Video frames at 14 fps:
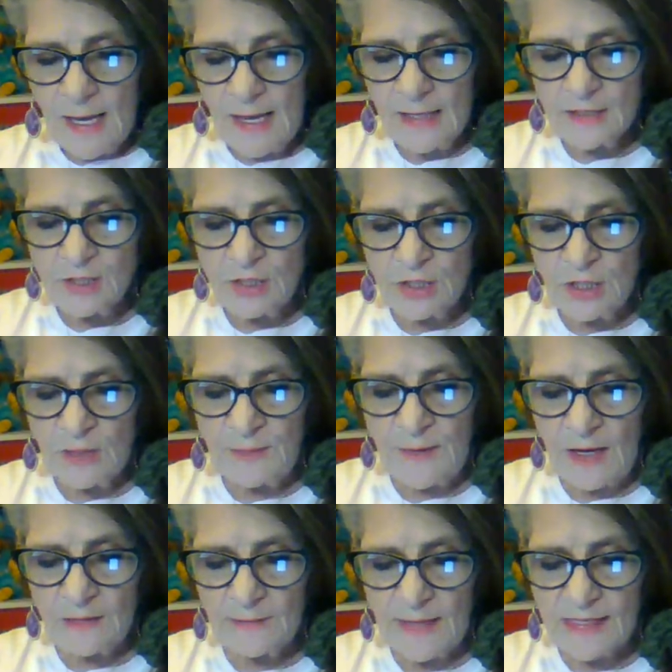I took
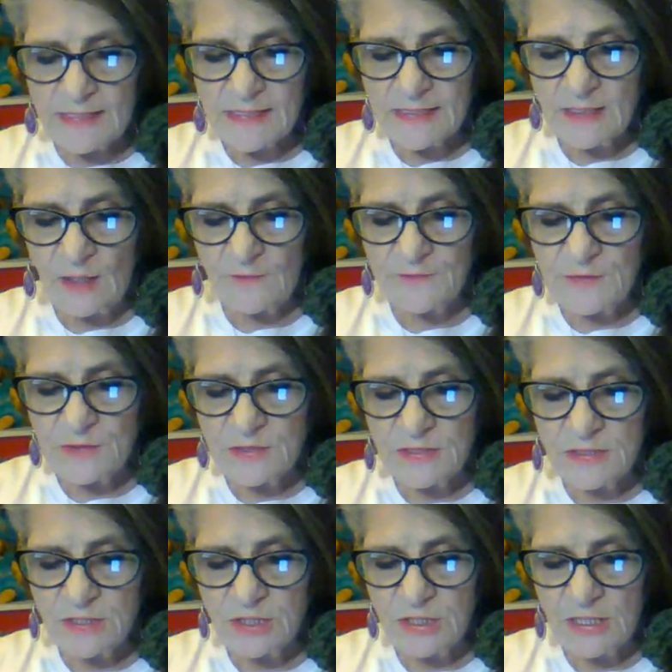upon myself to
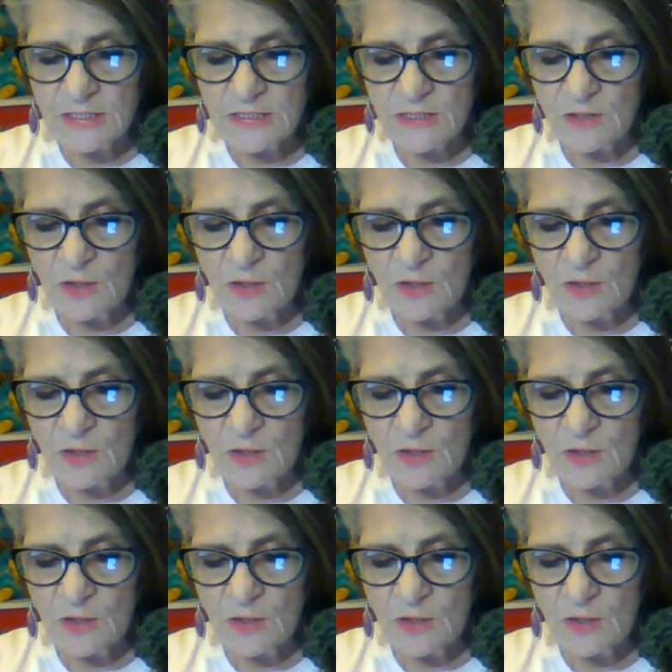suggest